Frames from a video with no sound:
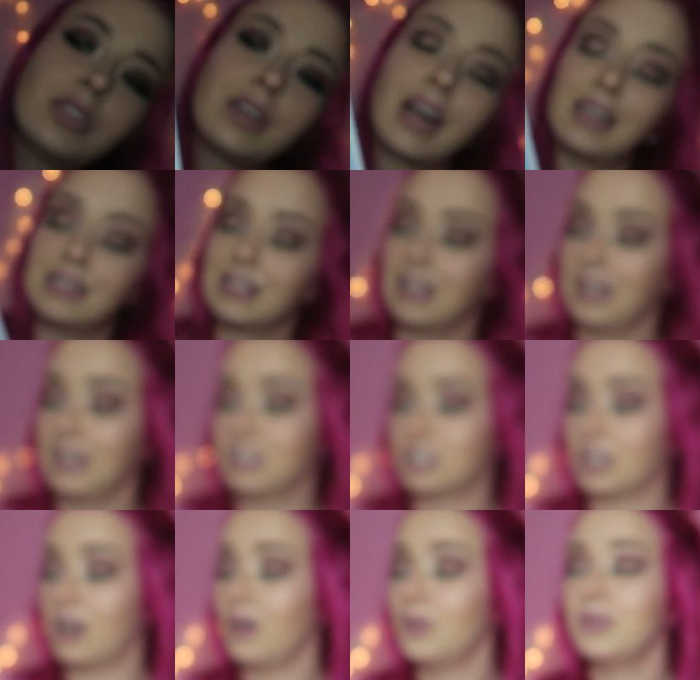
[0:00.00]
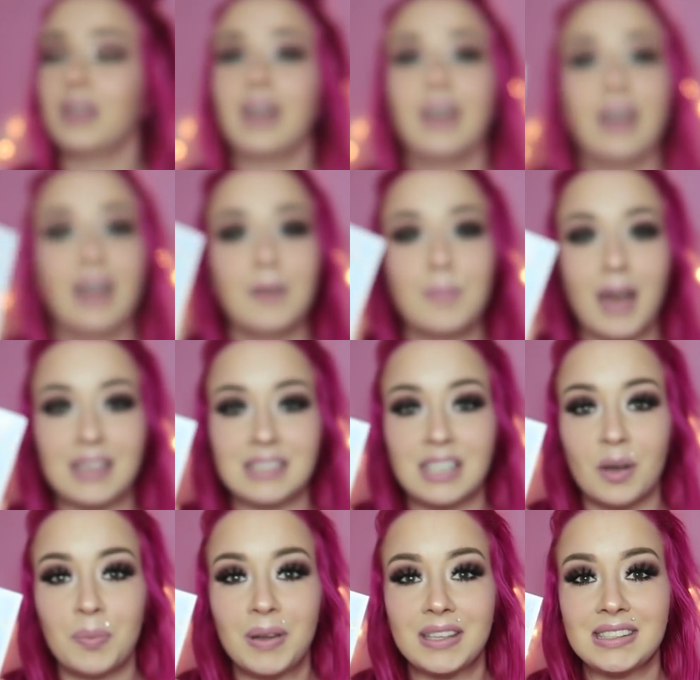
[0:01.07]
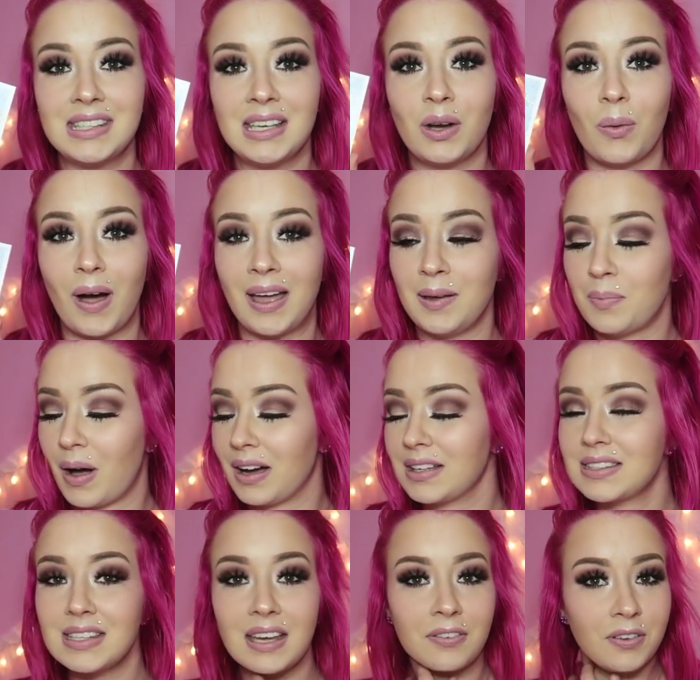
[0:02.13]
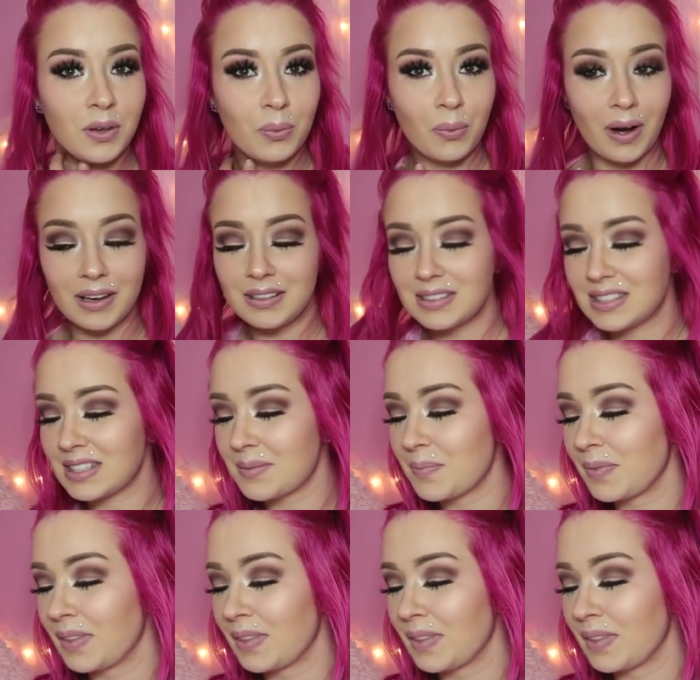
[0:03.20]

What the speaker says: so you guys can get your own Pastel Pixie Kawaii box if you want.